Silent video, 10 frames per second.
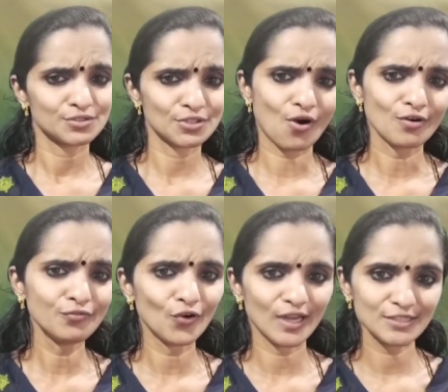Don't
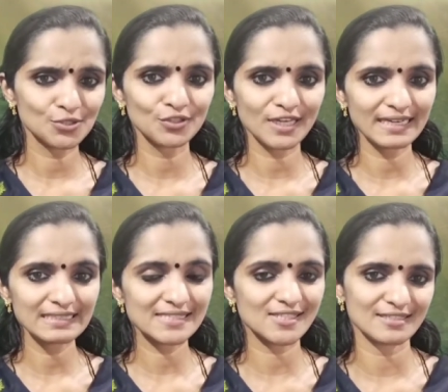forget to
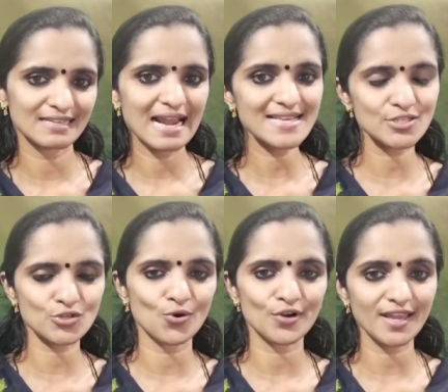read Cinderella's
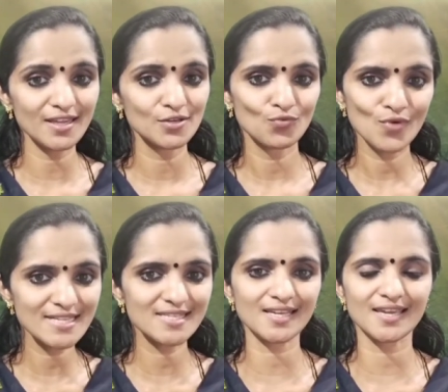story
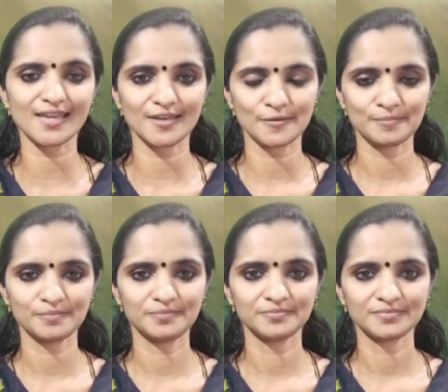once again.
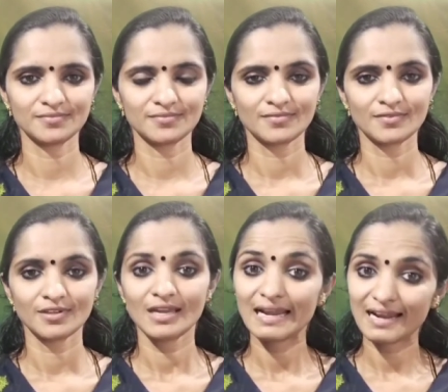
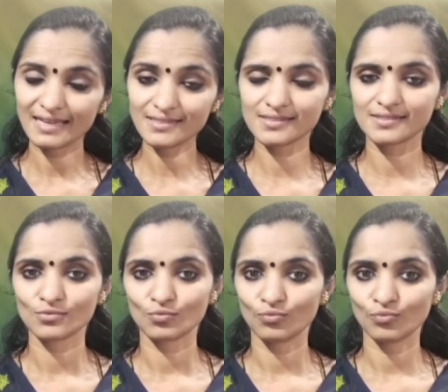
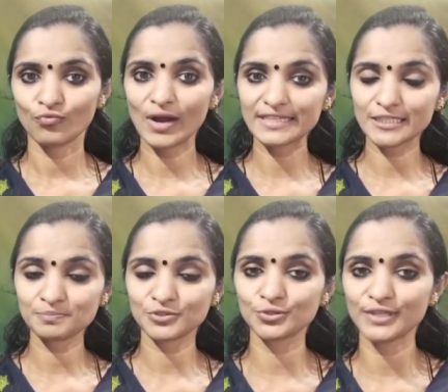Let's wind
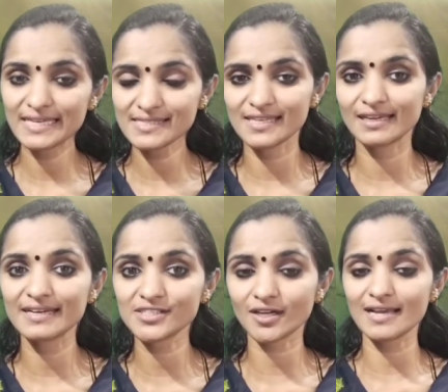up today's
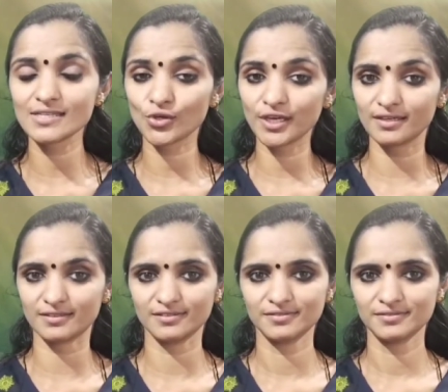English class
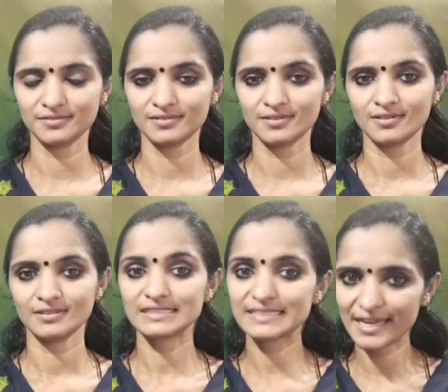here.
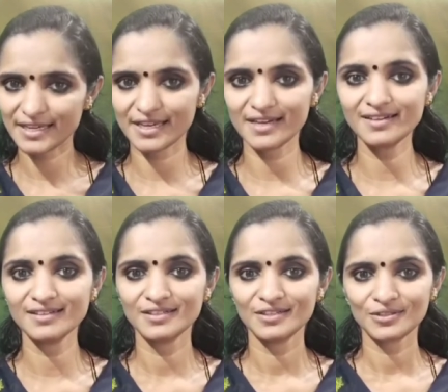Take
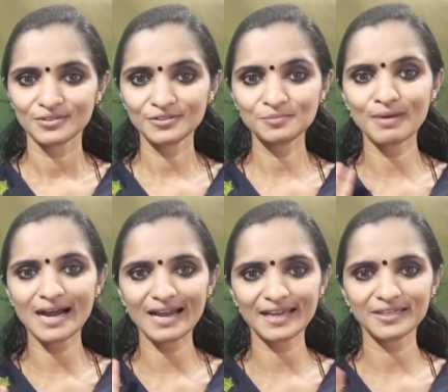care.
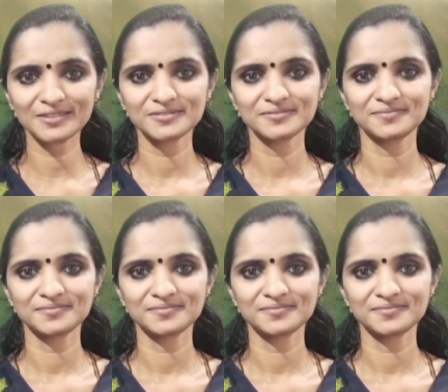Goodbye.